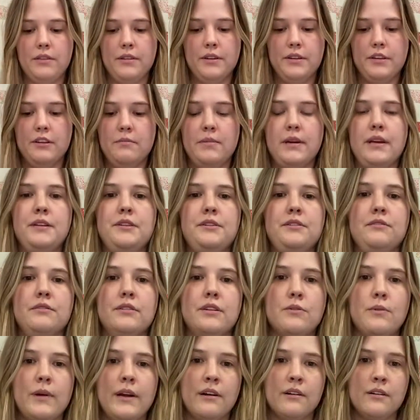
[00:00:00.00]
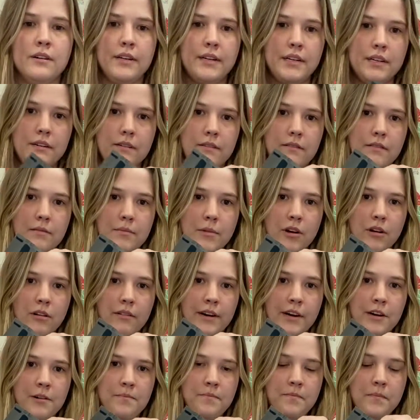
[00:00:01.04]
2 by 2 squares from
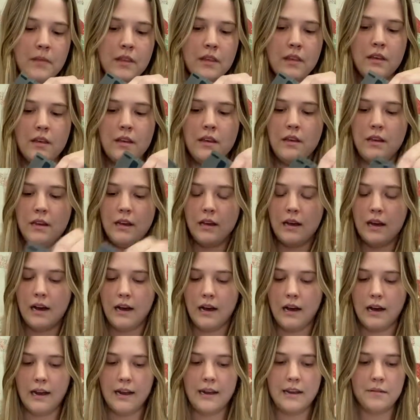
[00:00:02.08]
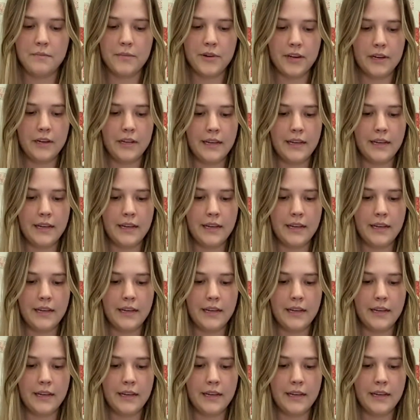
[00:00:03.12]
earlier. I am going